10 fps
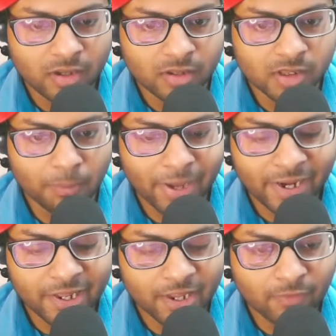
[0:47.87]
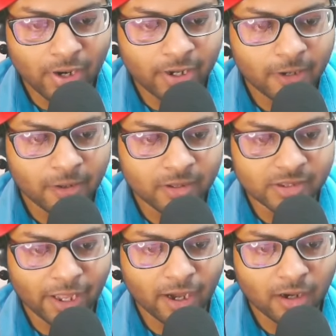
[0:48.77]
The main event,
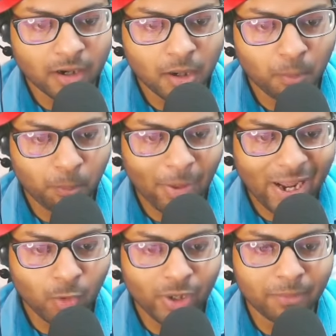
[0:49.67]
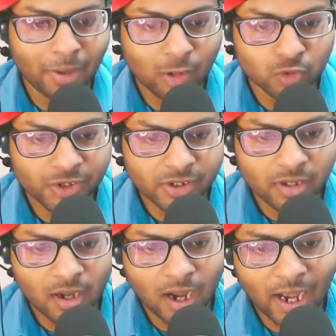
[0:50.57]
they are Penguin Bounce,
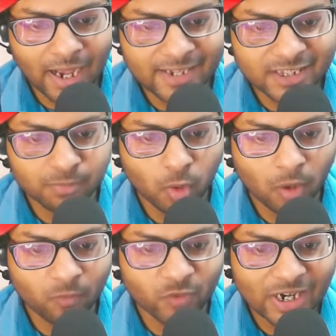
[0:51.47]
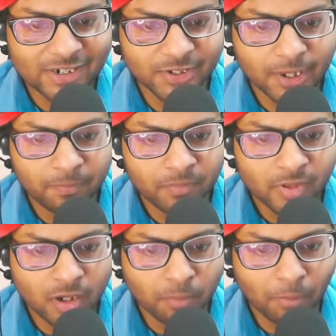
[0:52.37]
Ice Bomb Frenzy,
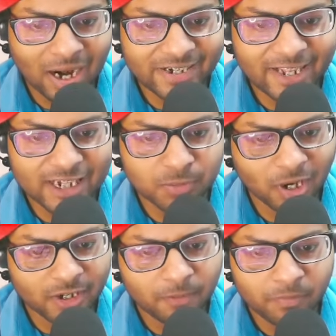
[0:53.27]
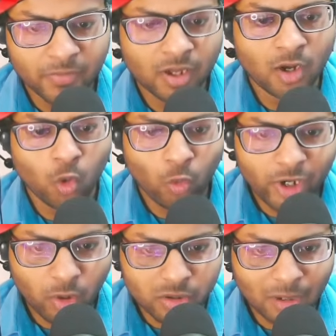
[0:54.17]
Party Expert. We
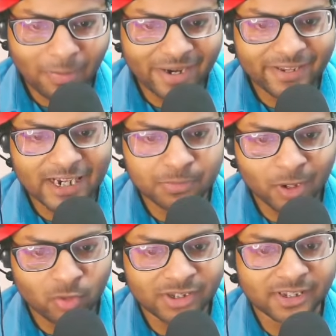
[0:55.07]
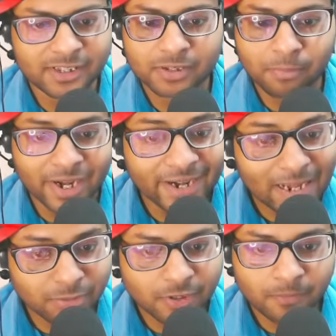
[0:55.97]
know the Party Expert. We see this many
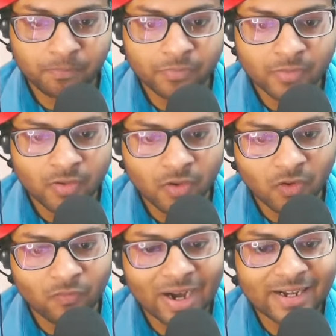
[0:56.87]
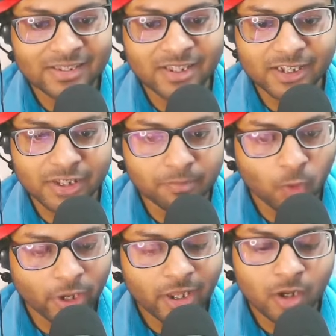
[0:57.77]
times. Fantasia
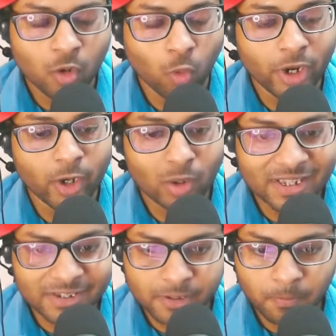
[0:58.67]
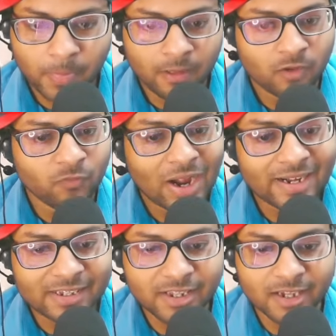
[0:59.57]
Symphony. We know this.
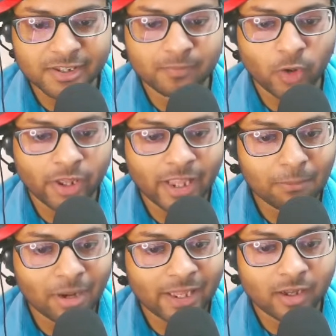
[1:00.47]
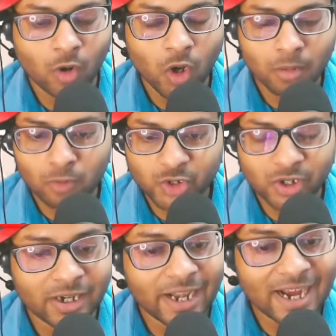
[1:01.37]
Fantasia Symphony came like almost
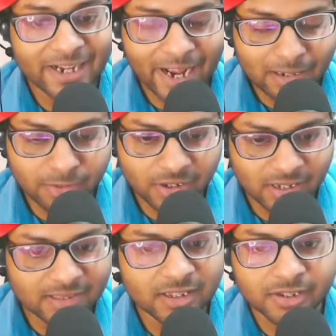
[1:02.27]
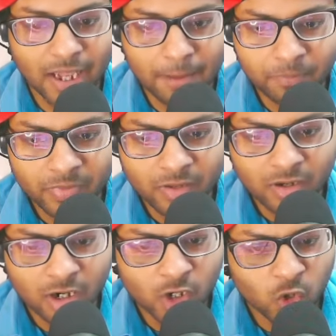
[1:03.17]
10 times in this game.
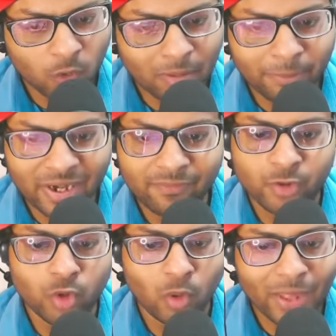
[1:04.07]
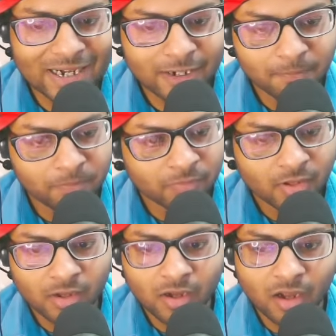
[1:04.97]
Top up benefit, we know that.
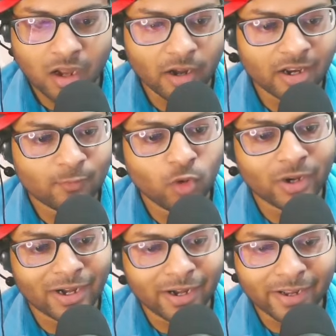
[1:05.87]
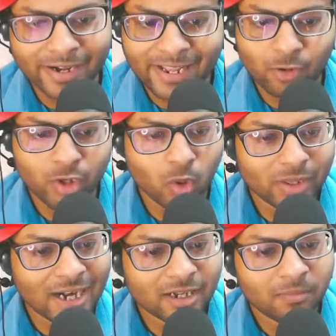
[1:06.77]
Colorful greeting, we know
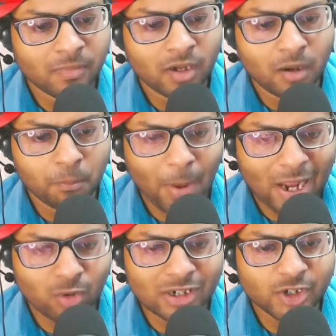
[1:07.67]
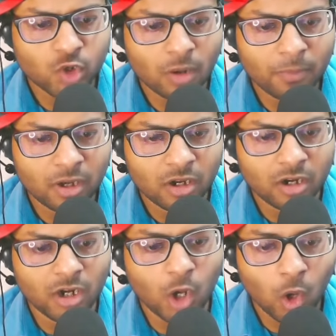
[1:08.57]
that. Penguin shop,
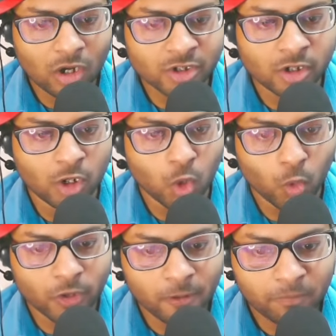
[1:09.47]
lost loot.